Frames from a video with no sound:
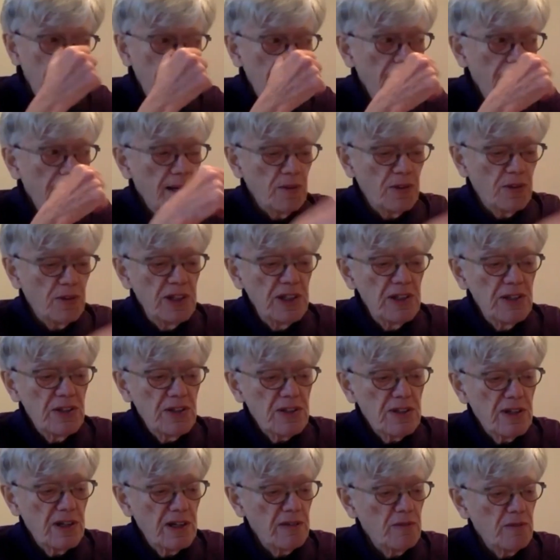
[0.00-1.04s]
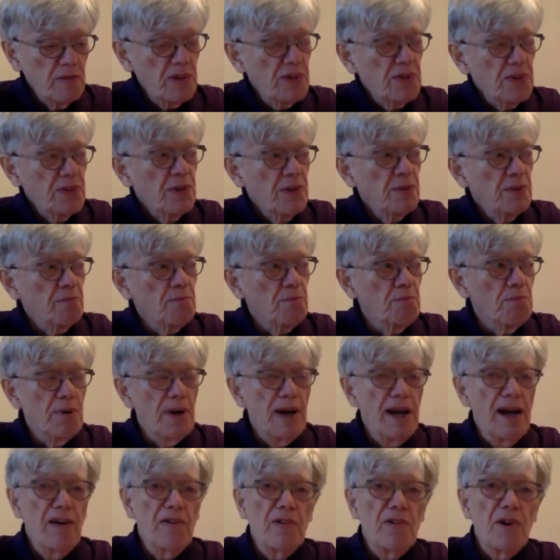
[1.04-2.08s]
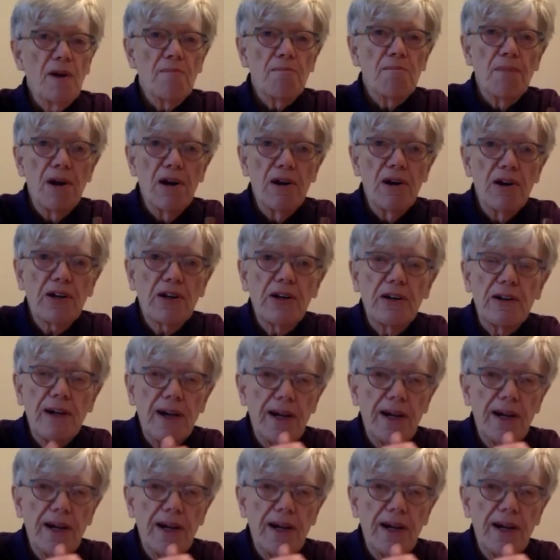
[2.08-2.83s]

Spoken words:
I'm going to start with brown marker.